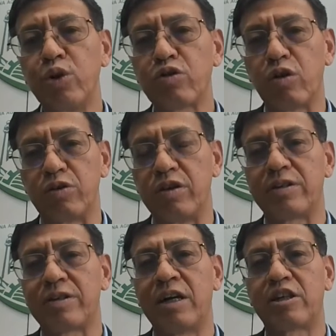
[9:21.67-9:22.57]

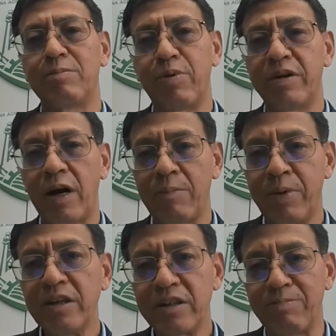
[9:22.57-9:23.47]
resources are
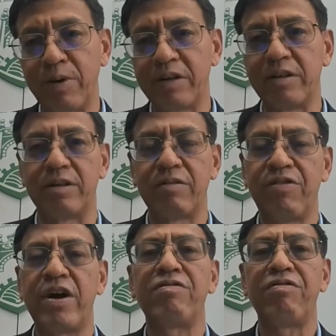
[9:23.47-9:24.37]
being depleted
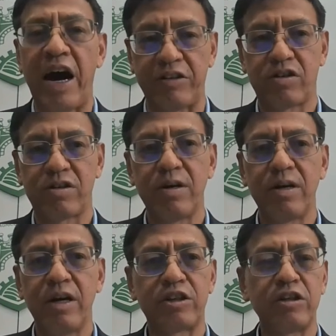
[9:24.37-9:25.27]
very fast.
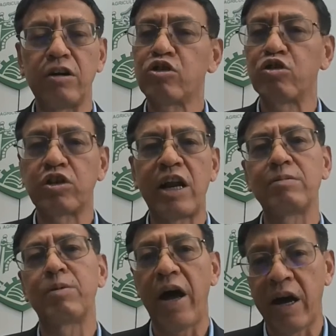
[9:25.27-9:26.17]
It's not
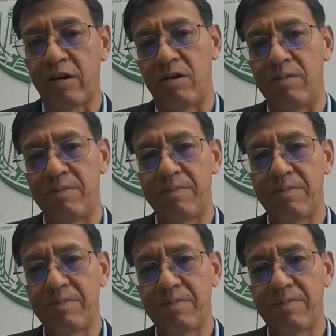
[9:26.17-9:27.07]
sustainable at all.
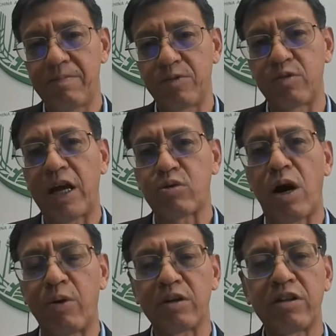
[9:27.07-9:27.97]
So that's why I
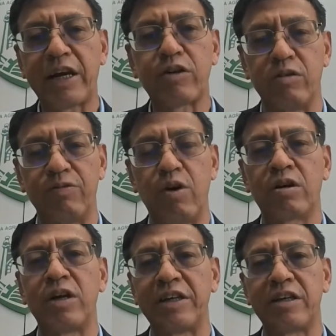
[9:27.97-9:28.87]
want to thank you for
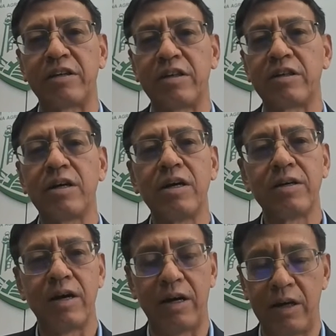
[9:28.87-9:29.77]
organizing this
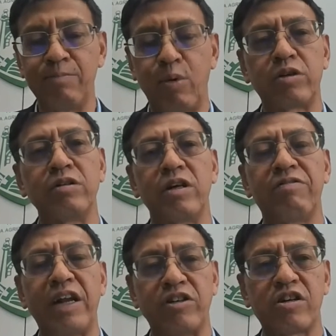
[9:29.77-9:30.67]
important
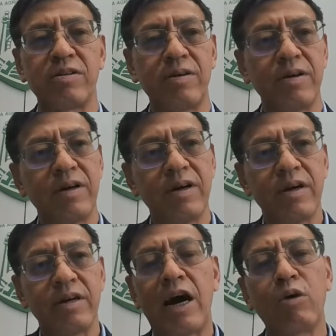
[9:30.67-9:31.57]
event.
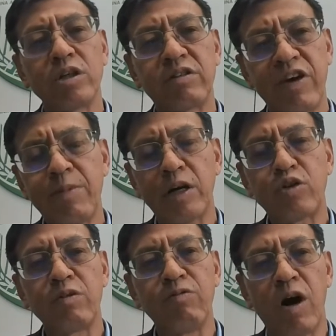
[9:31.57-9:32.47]
Now, I was very much
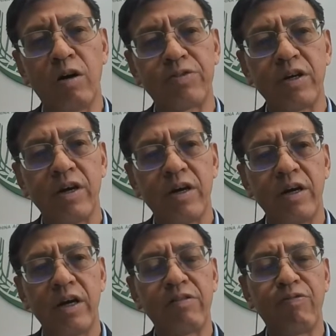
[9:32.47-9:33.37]
involved
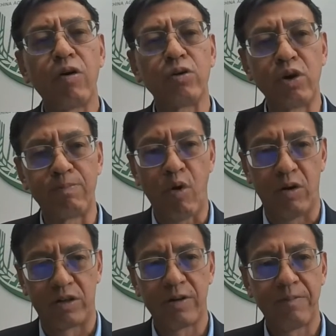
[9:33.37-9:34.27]
in the FOLU
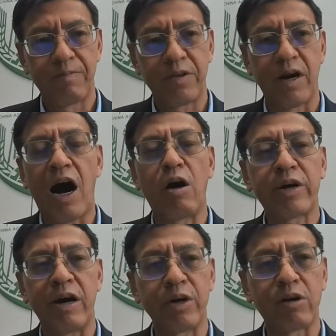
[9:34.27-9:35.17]
report. How
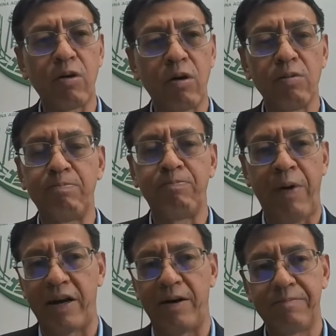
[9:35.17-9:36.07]
can we grow
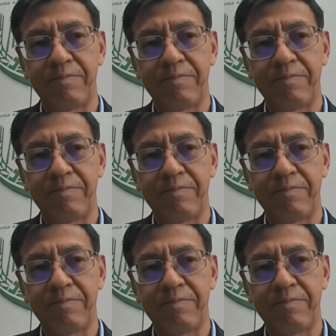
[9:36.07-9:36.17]
better?